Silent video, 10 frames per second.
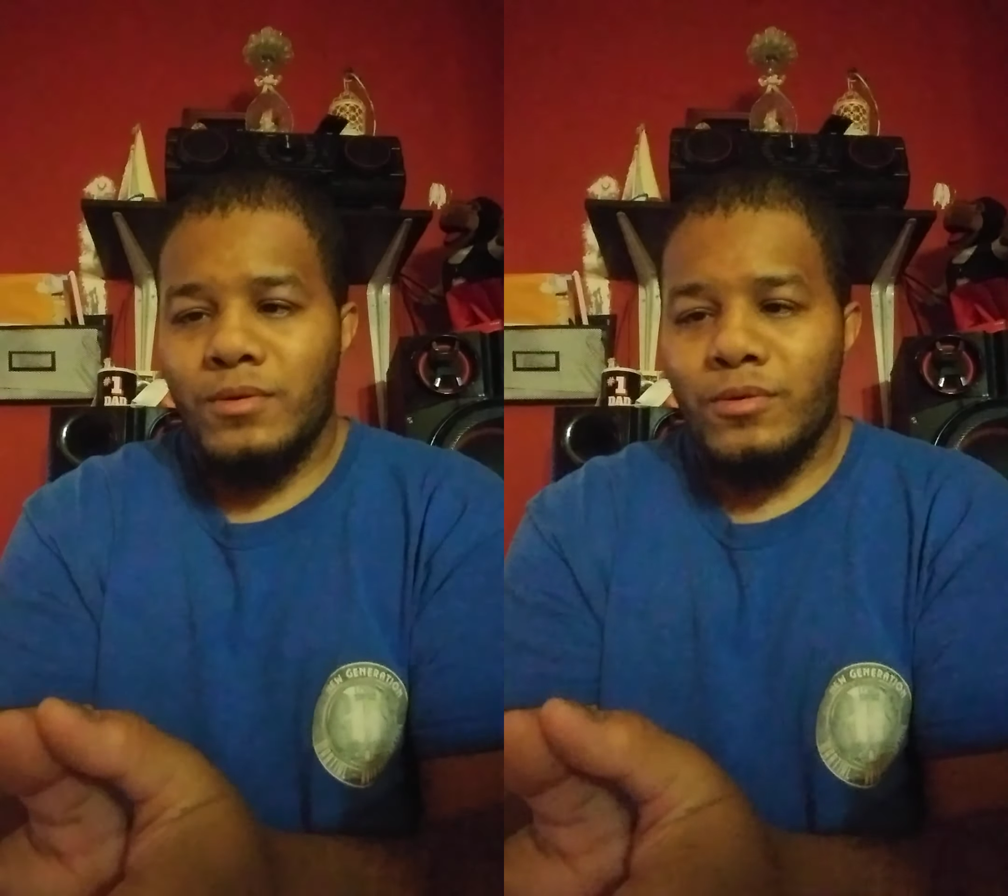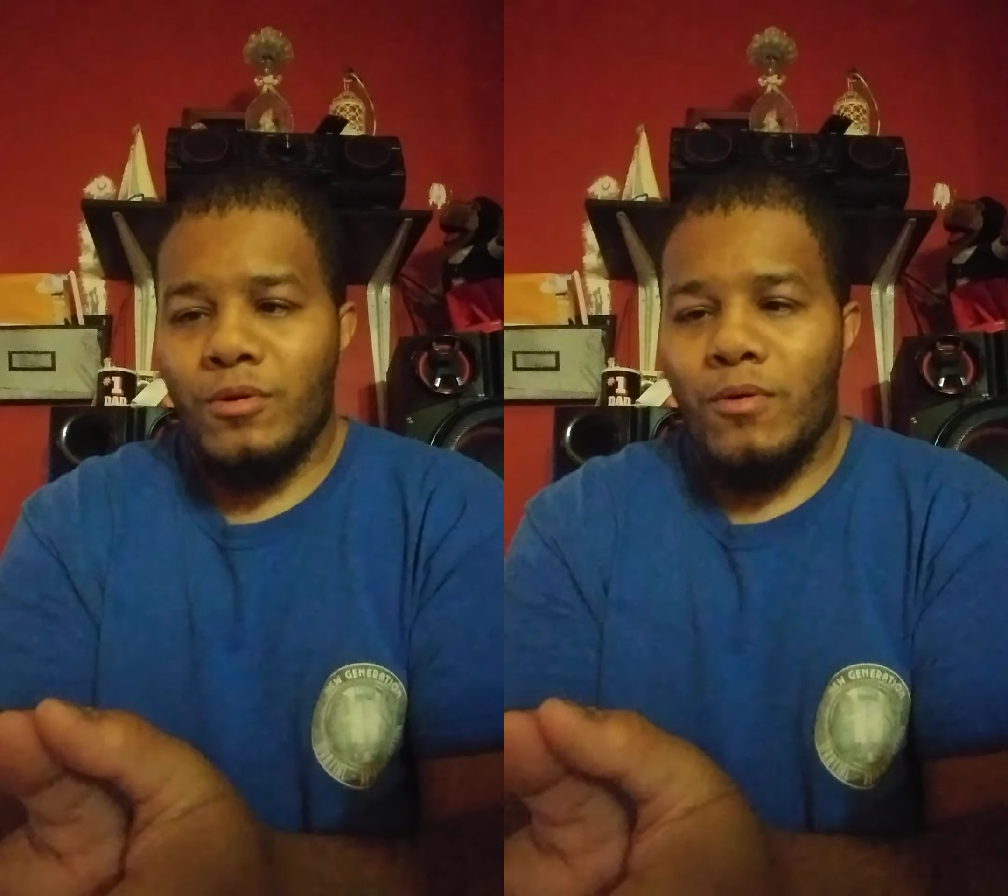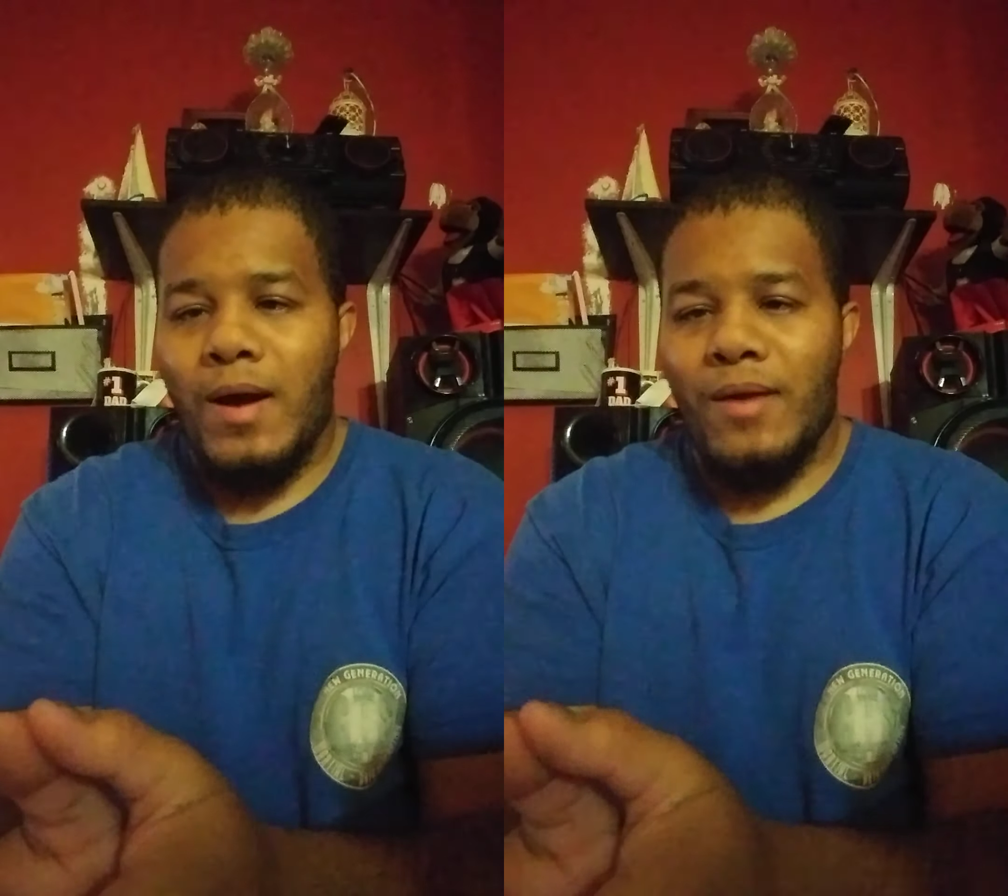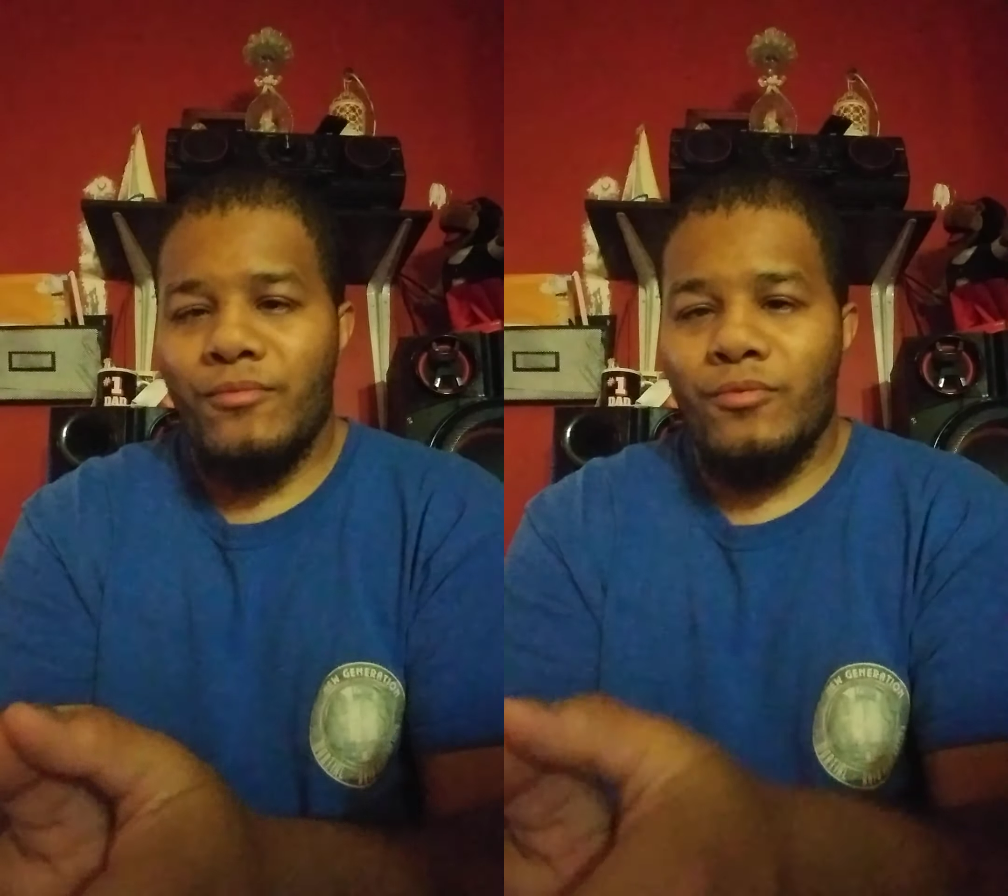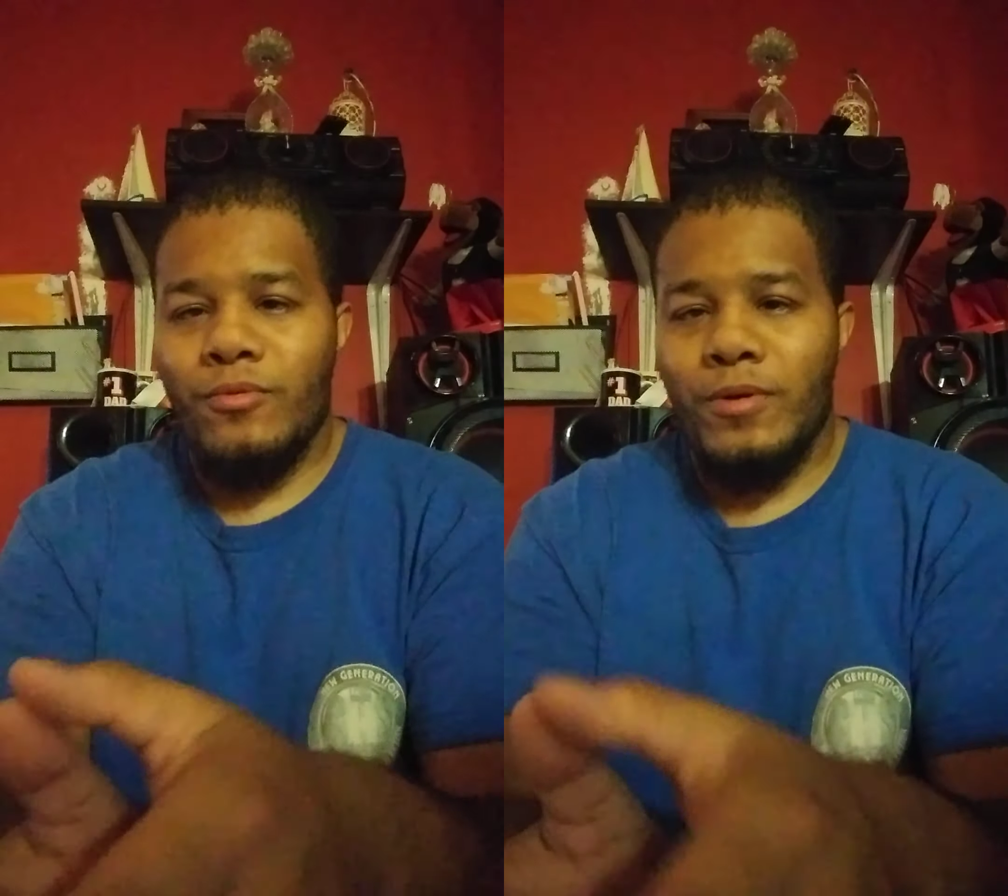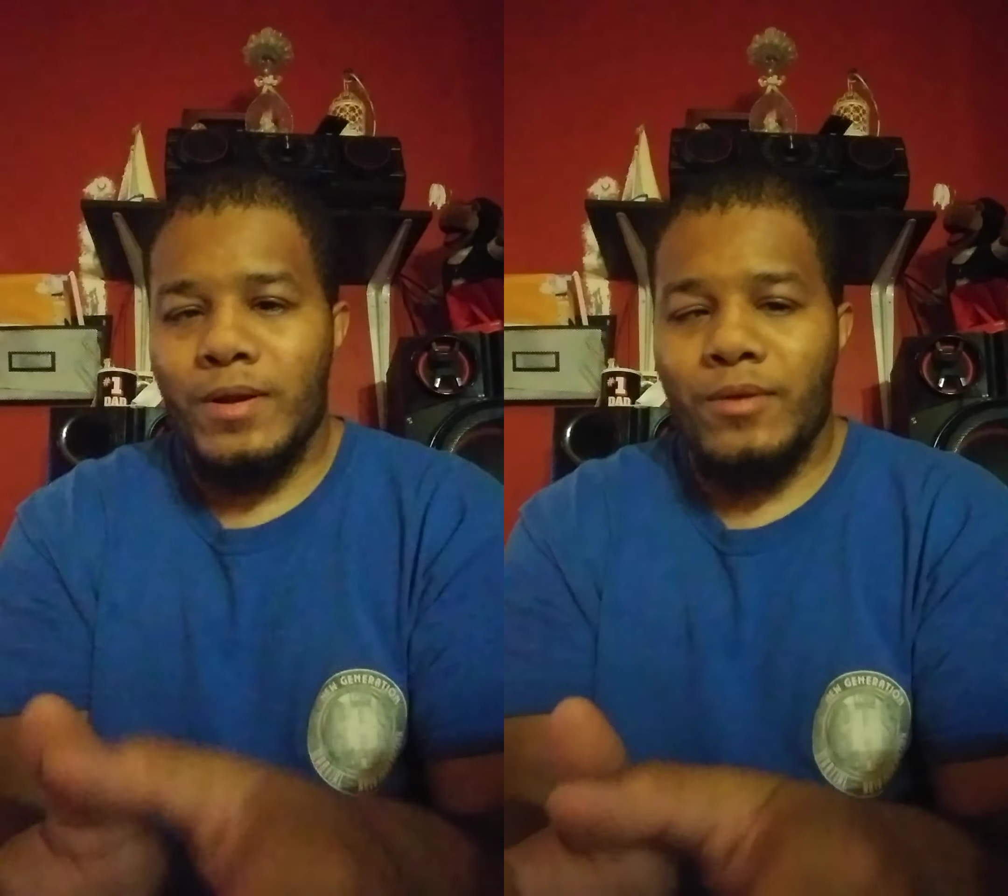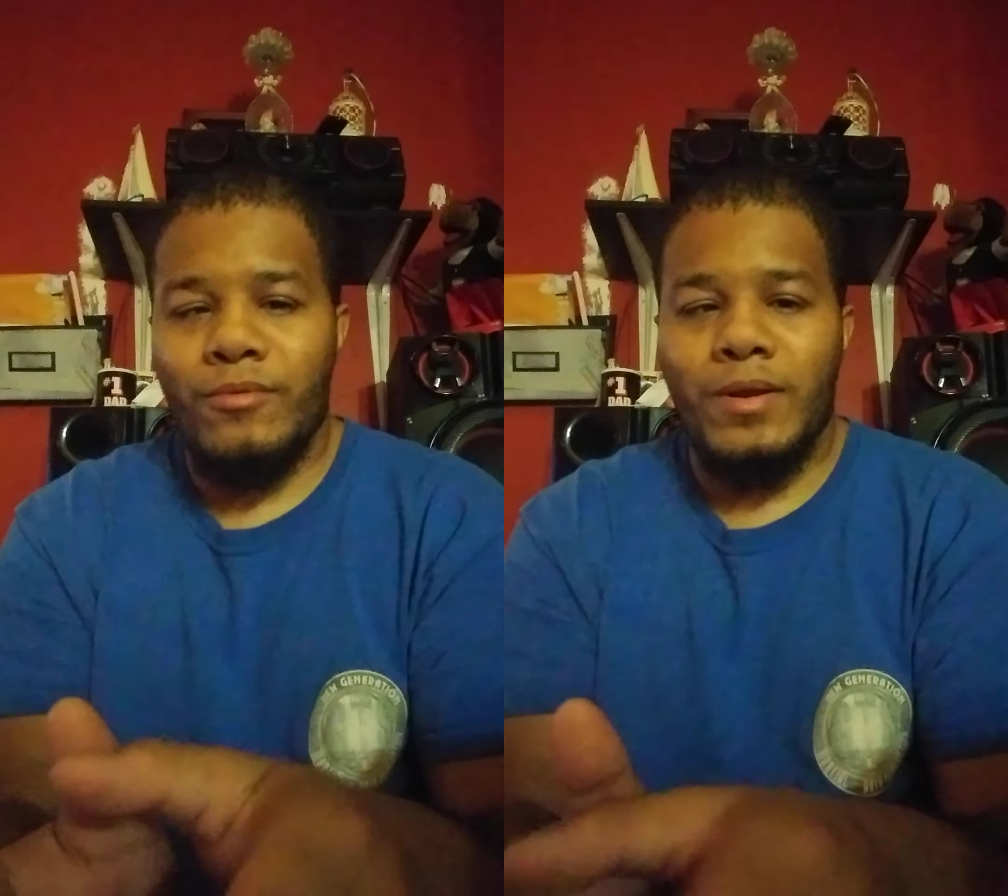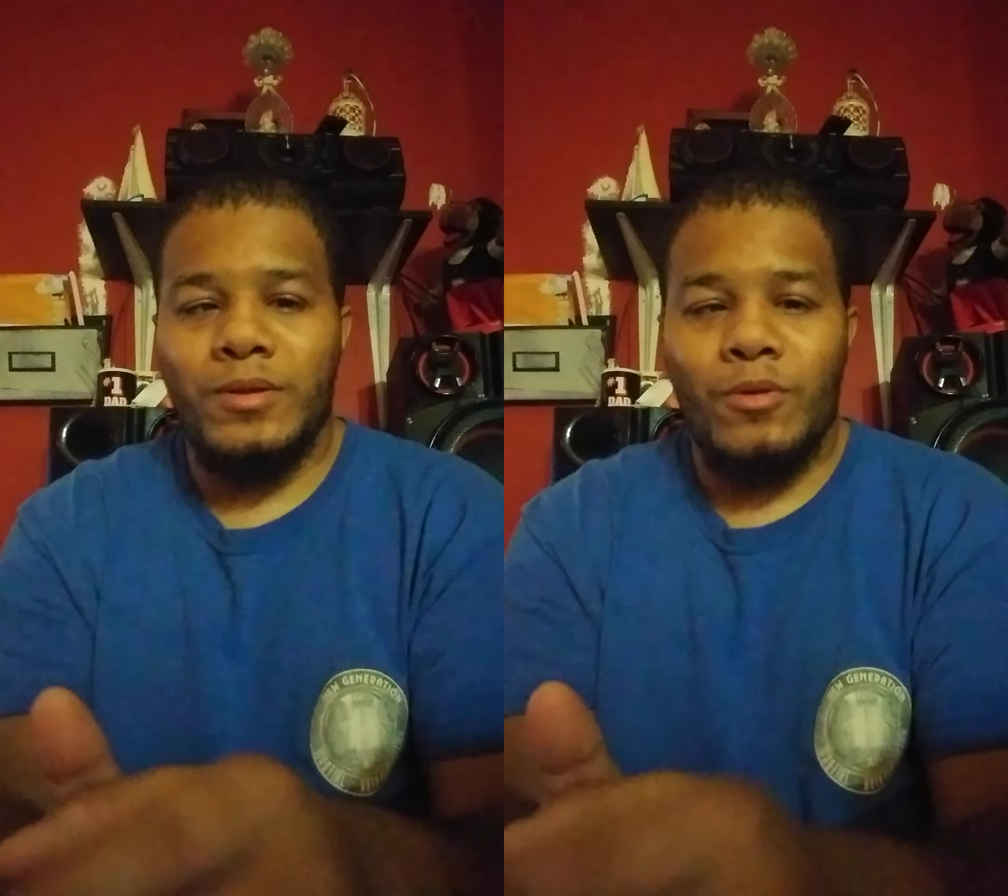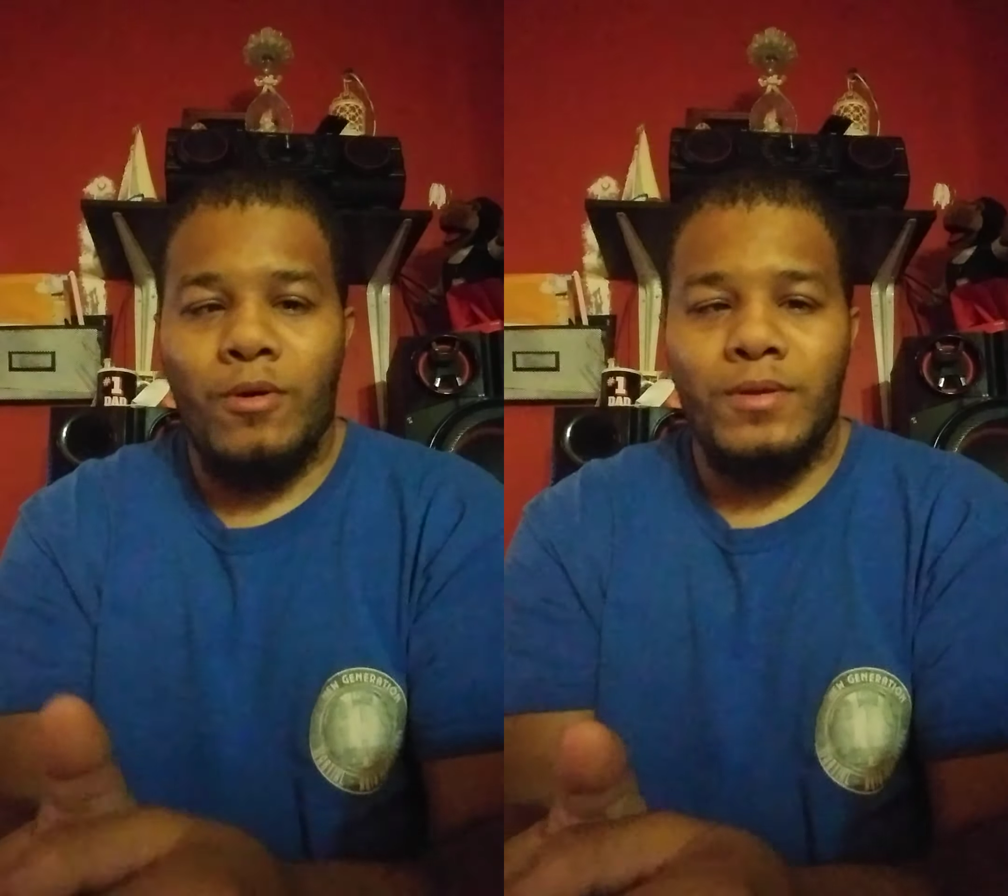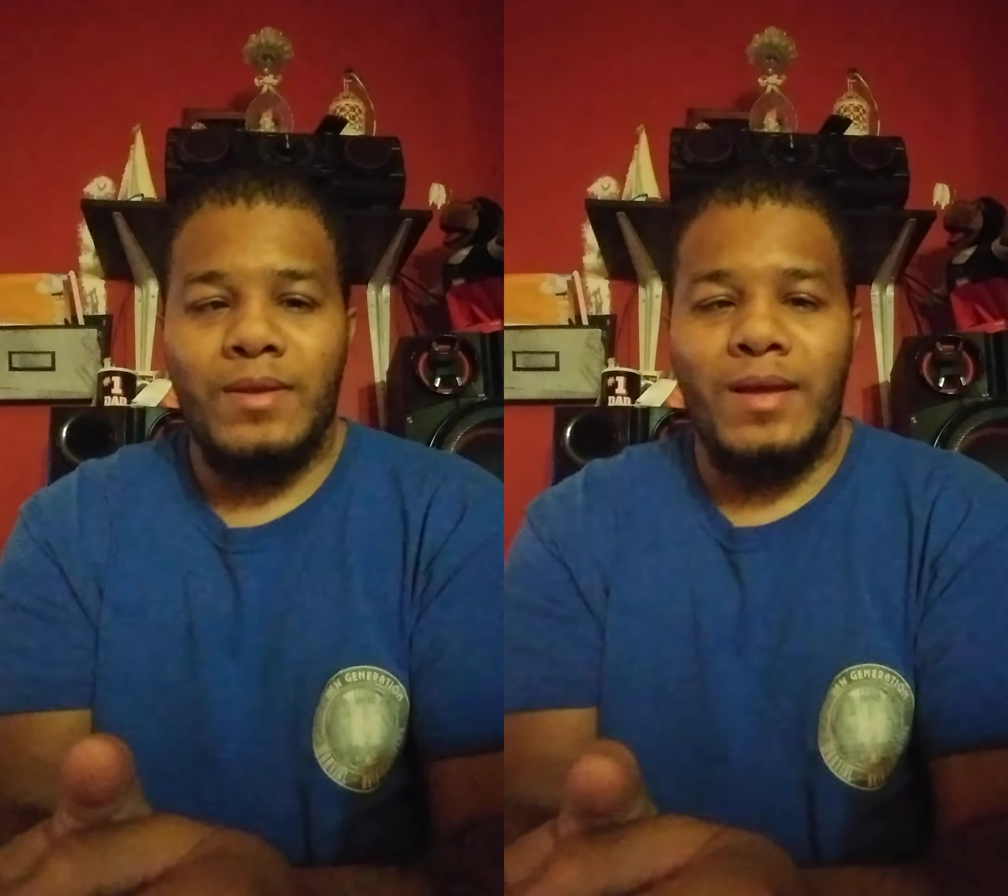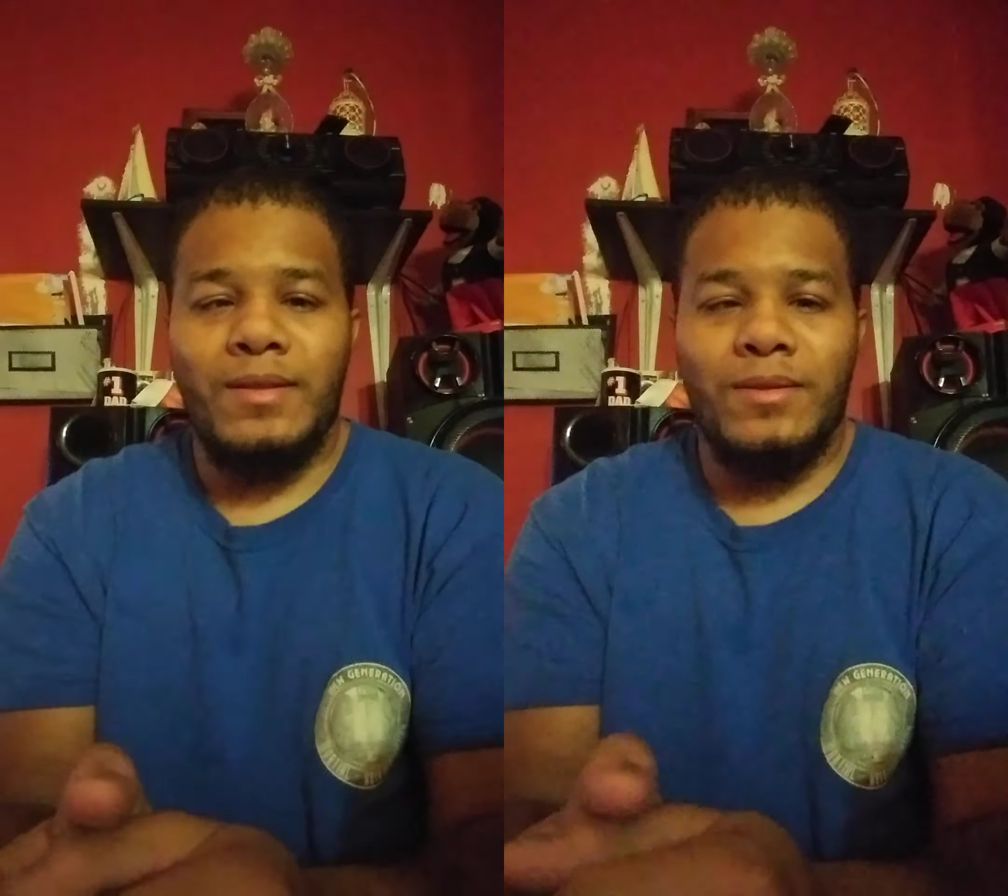I really, really thought that,